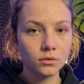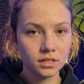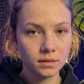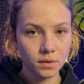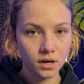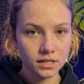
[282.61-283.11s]
We
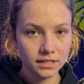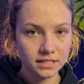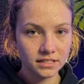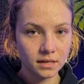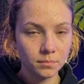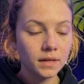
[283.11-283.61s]
can mark it
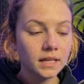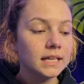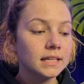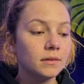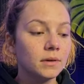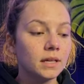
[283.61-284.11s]
as
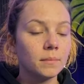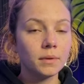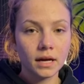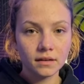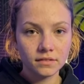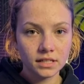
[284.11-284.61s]
complete. We can
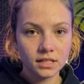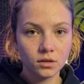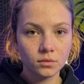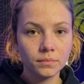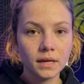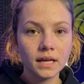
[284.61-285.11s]
play a
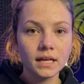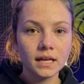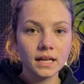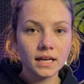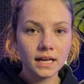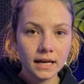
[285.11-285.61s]
video,
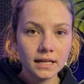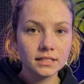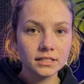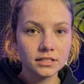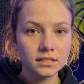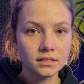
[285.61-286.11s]
and
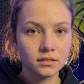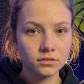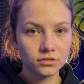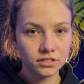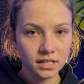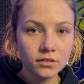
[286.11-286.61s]

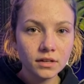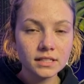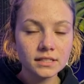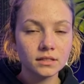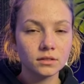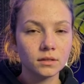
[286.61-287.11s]
etc.,
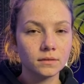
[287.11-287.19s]
etc.